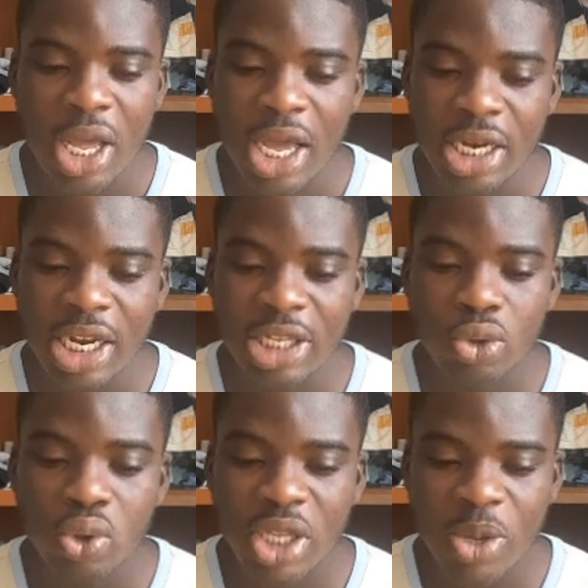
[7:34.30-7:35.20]
and the
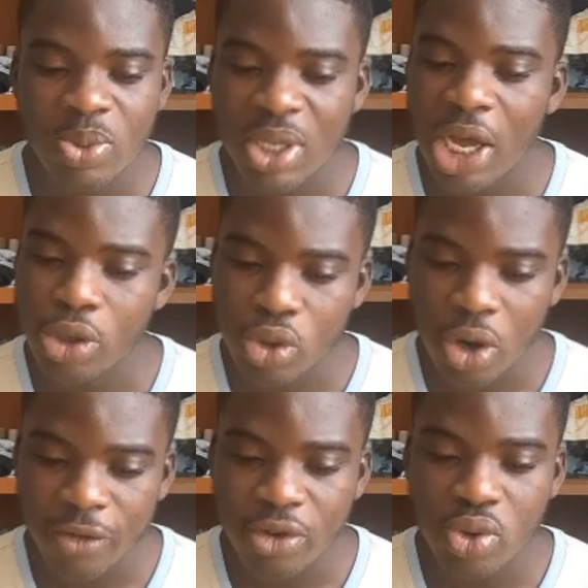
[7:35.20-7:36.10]
two terms are
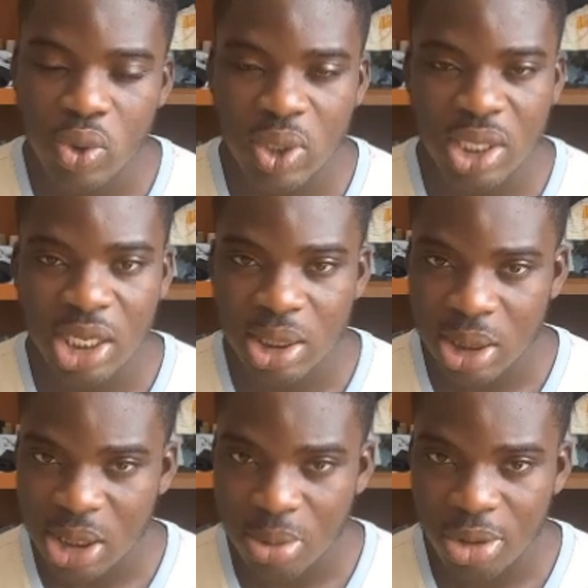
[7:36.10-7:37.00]
often used
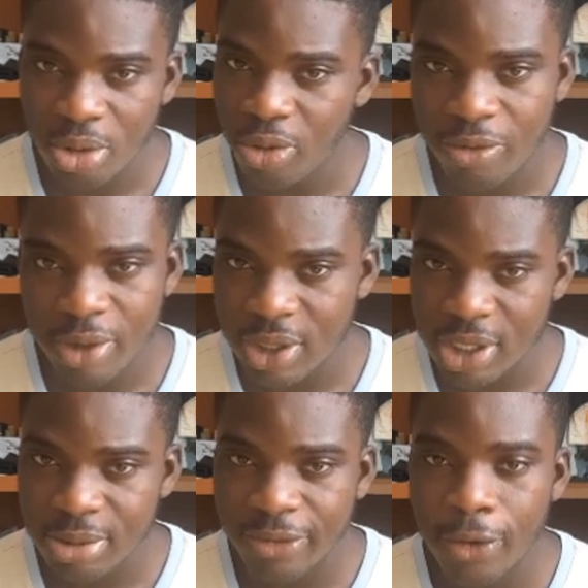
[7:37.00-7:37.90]
interchangeably. We've mentioned
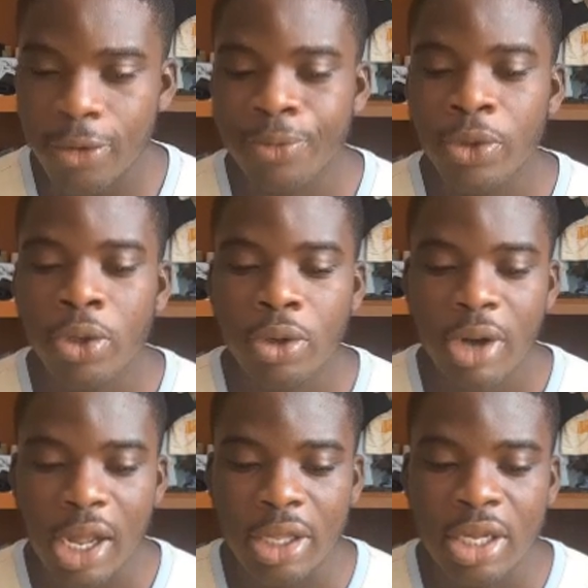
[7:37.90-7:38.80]
this before,
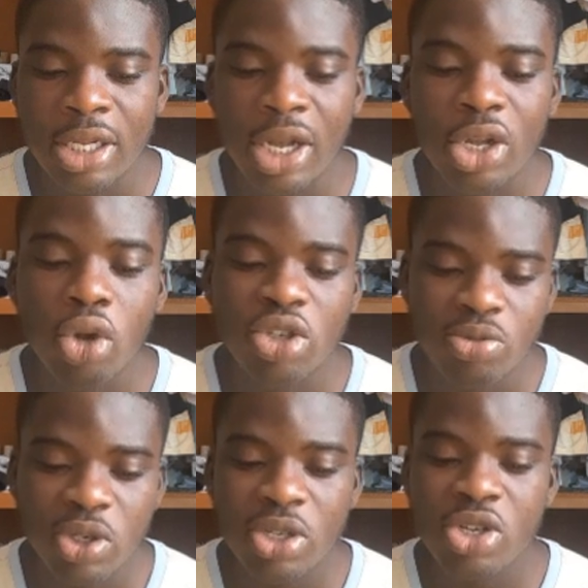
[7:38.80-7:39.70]
right? Now, the
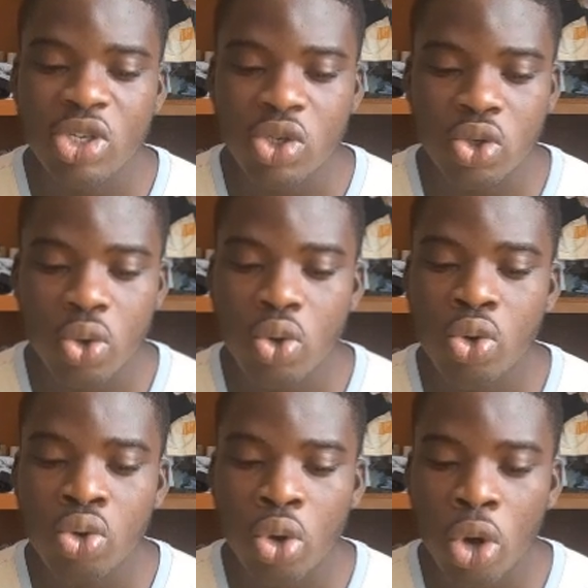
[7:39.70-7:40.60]
contribution is
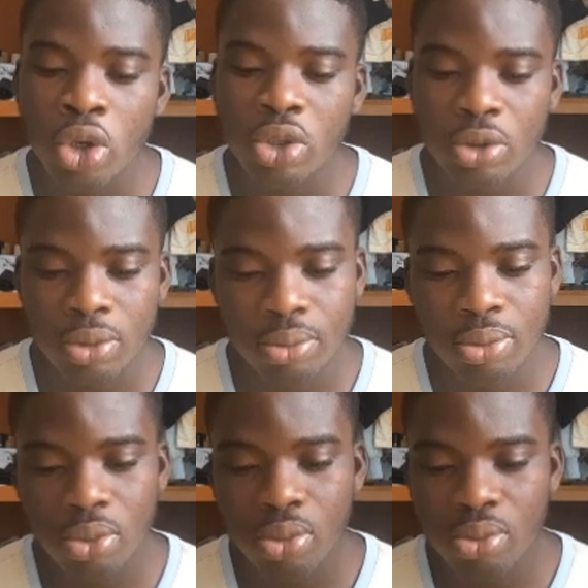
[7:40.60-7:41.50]
so called
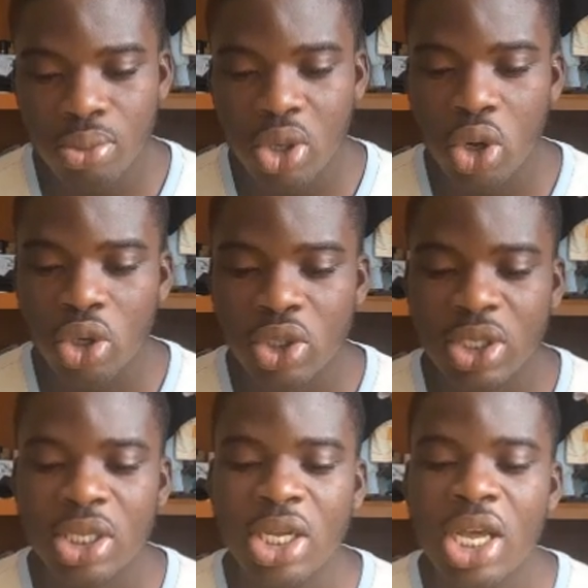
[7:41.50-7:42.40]

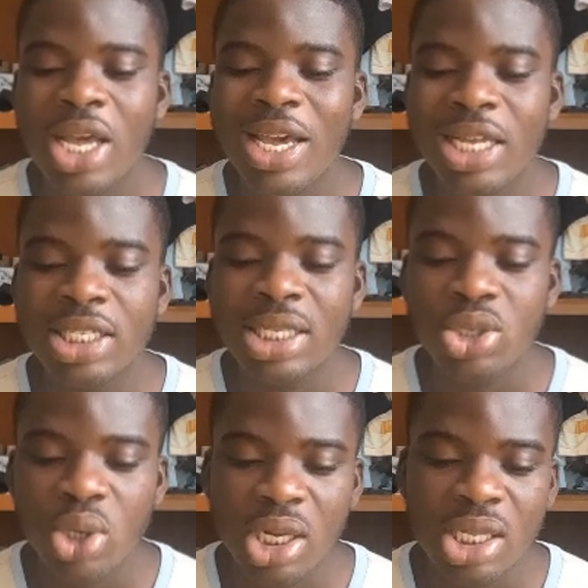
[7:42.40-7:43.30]
because it
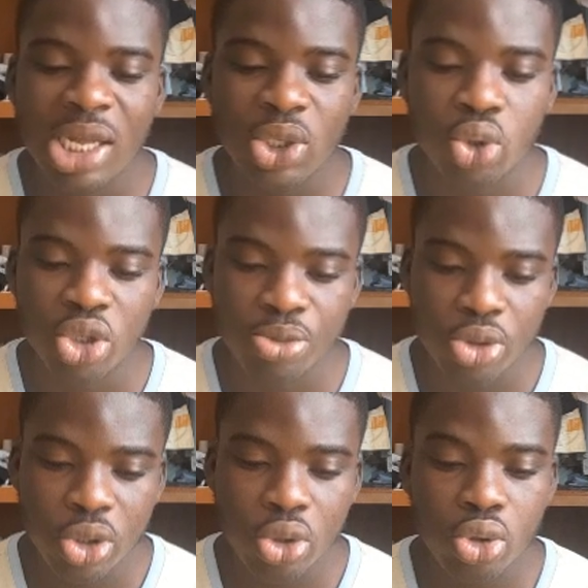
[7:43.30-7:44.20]
literally does
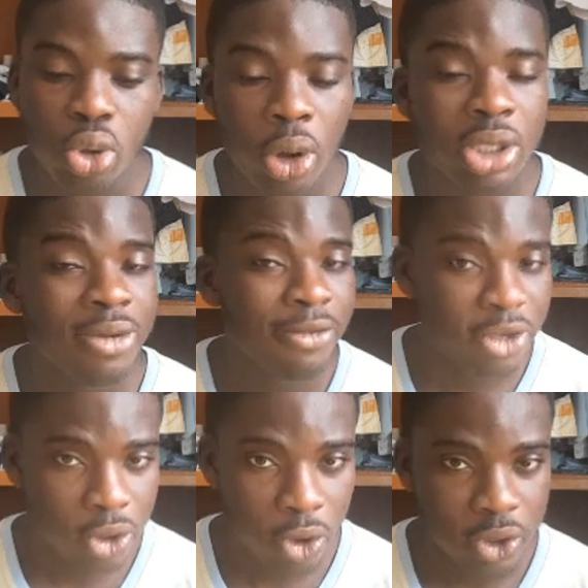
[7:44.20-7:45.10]
contribute towards
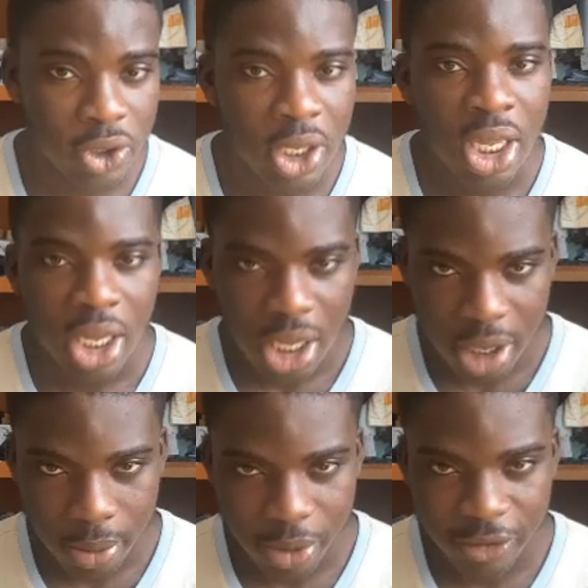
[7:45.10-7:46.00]
fixed costs
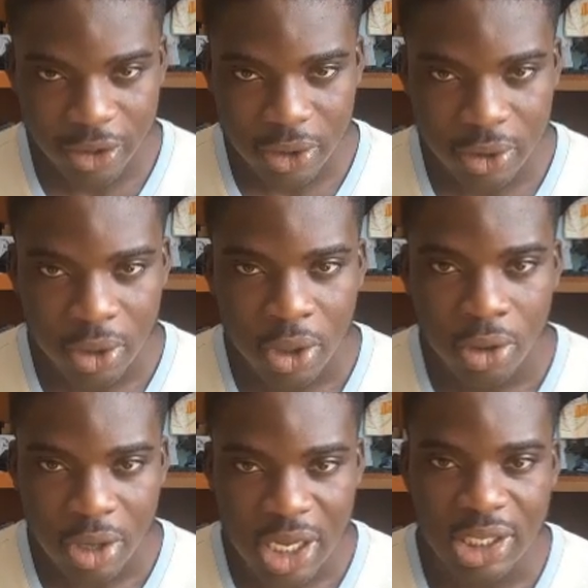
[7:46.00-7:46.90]
and profits,
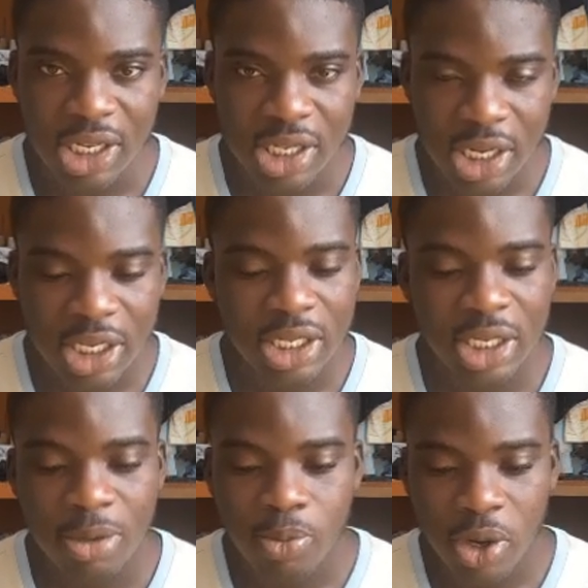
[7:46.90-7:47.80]
right? That's
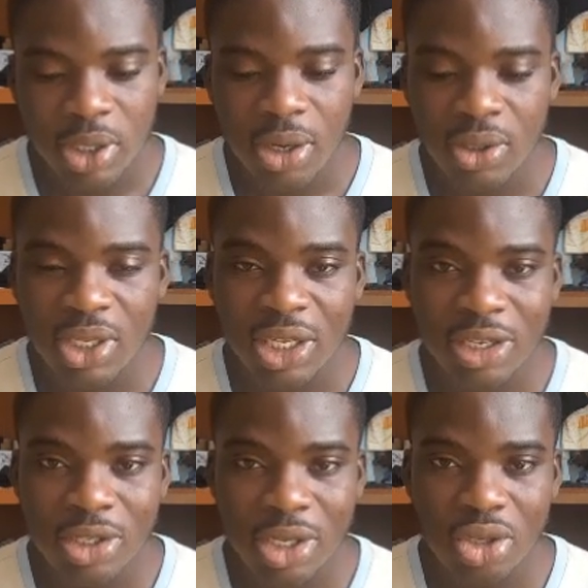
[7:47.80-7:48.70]
the point I was
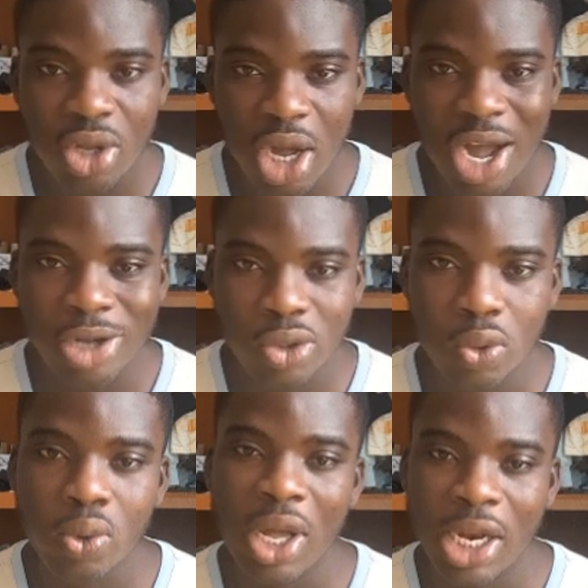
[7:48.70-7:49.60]
getting
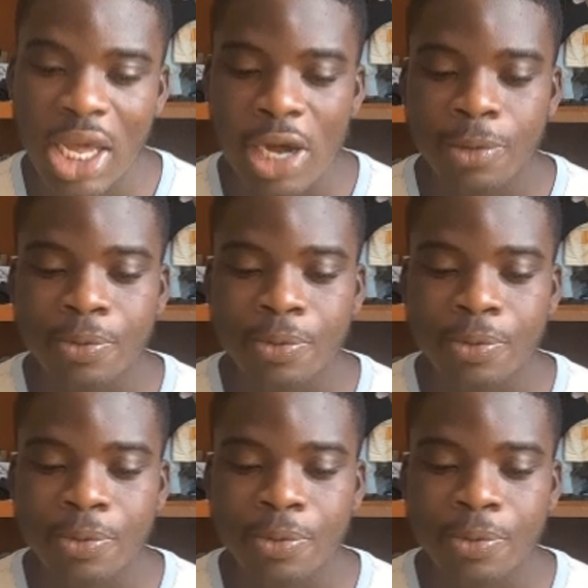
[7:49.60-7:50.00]
to earlier.